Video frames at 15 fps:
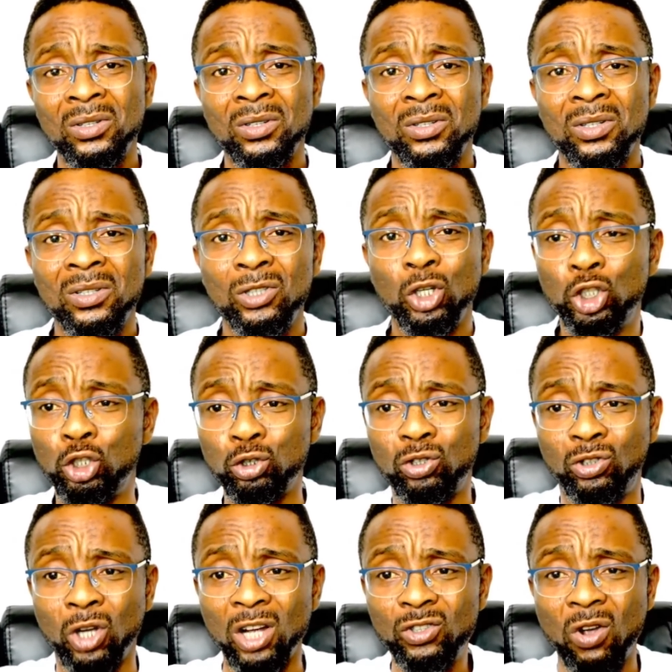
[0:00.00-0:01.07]
You should
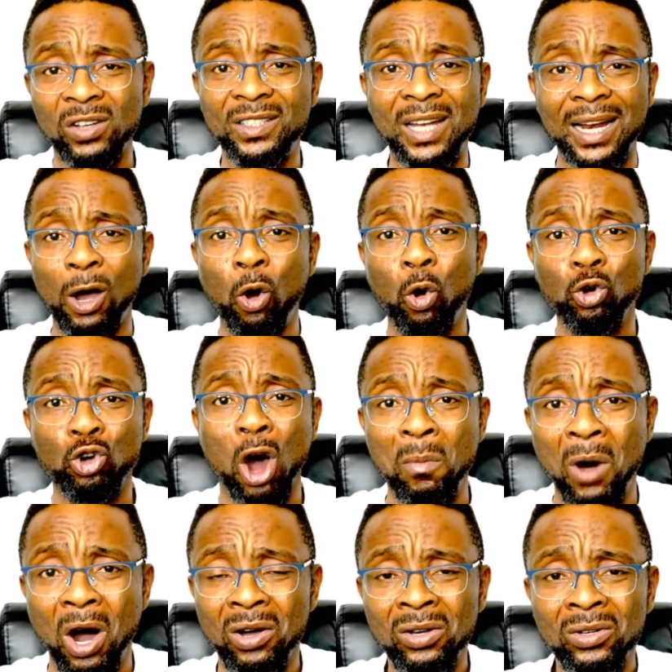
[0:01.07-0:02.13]
just consider that,
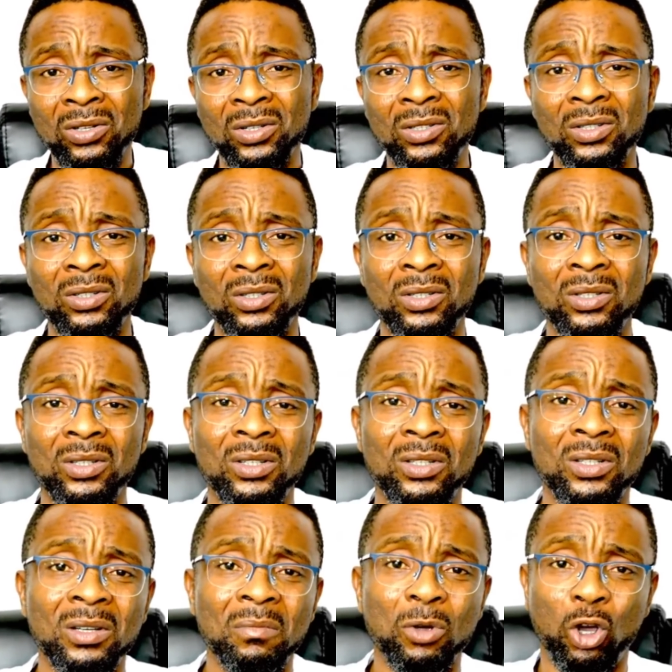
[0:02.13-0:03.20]
Lomo.
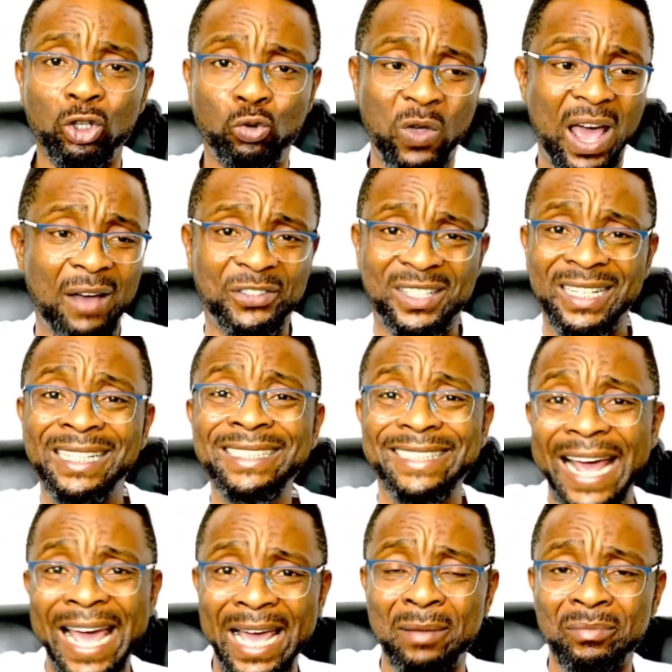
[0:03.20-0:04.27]
Because we have seen
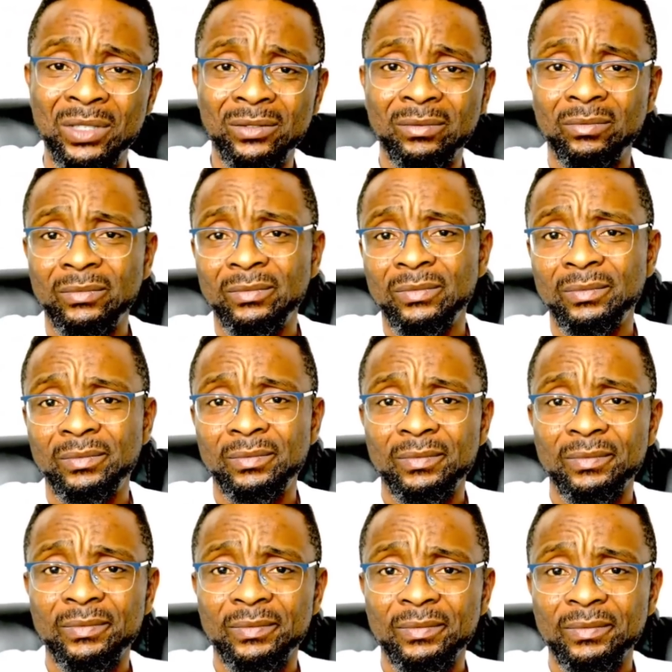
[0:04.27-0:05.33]
them
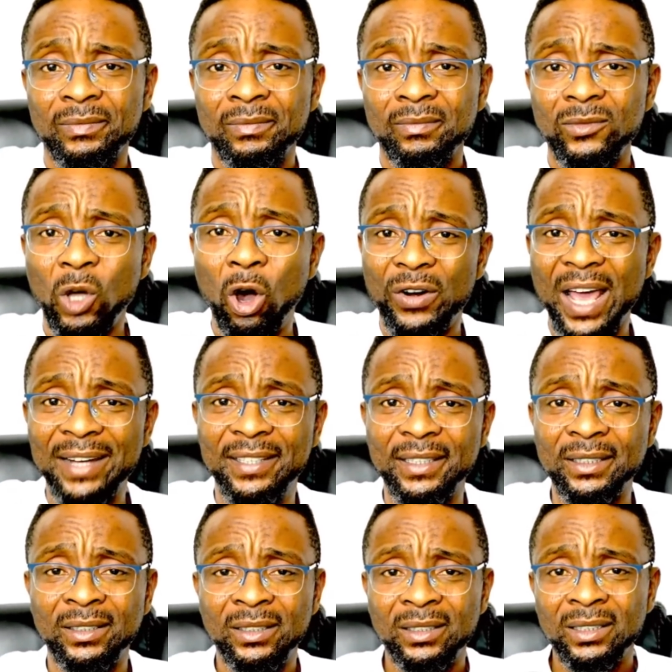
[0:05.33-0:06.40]
already.
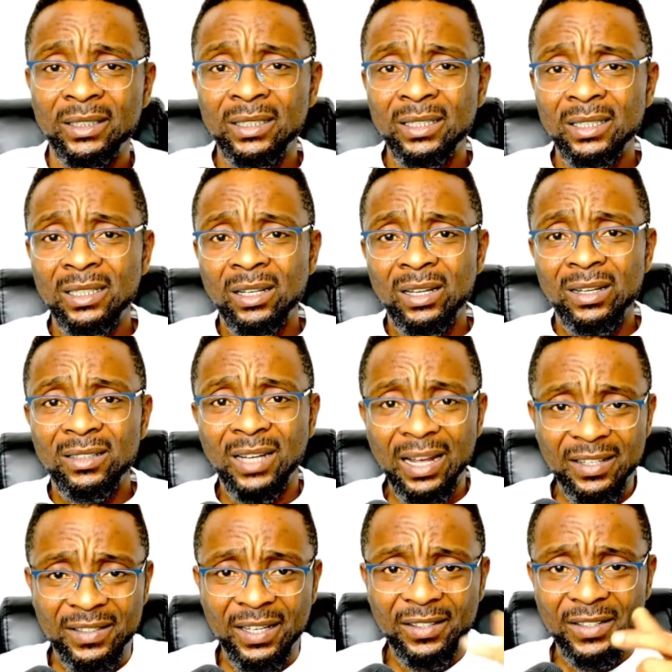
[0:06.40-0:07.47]
There is
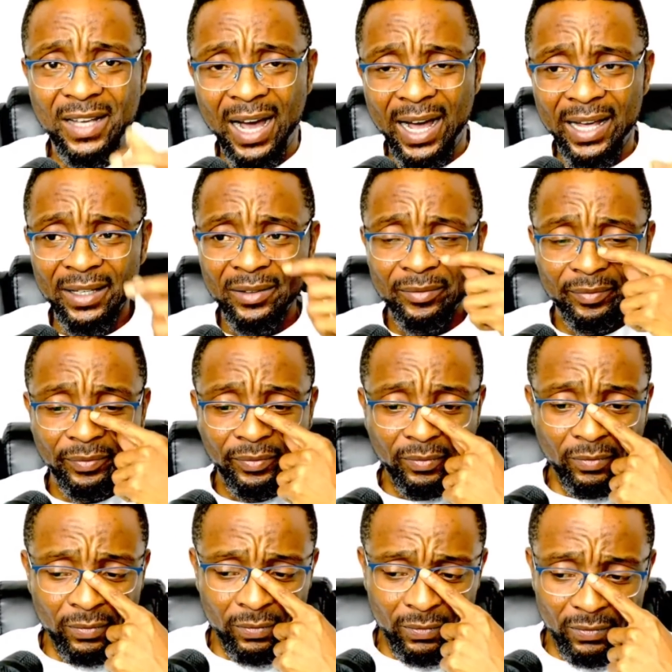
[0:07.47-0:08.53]
this guy.
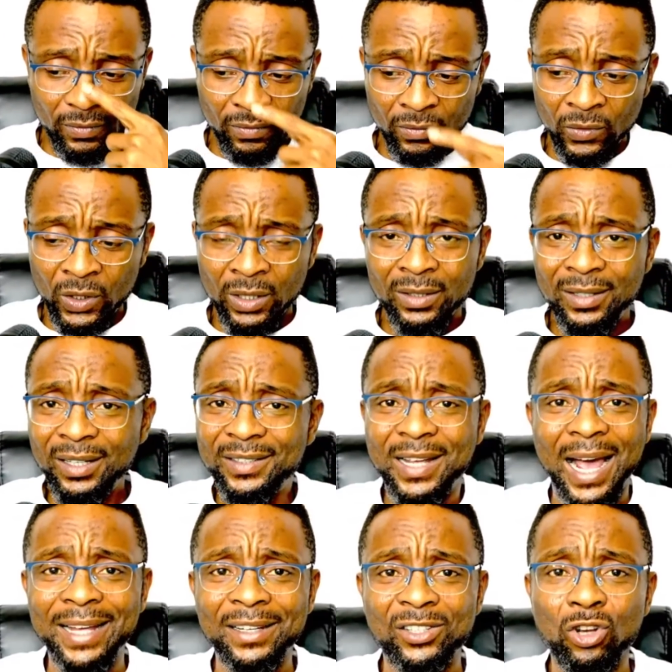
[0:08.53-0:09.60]
This guy
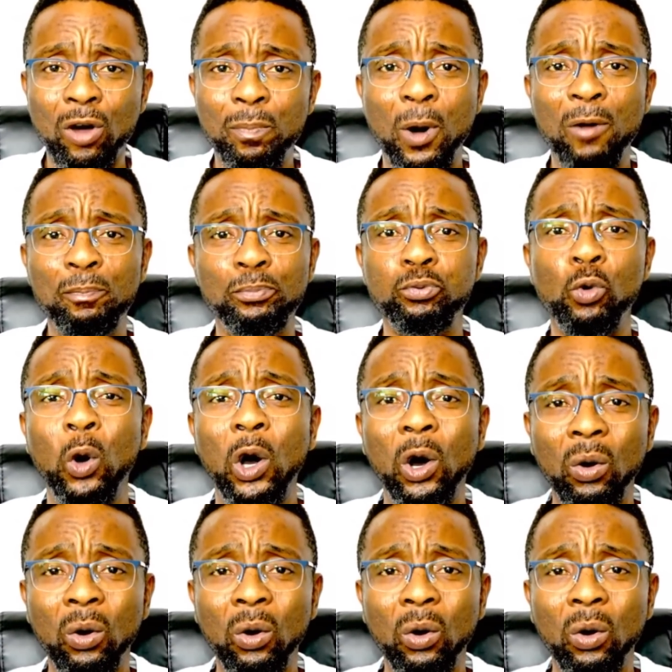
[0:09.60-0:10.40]
is not born poor.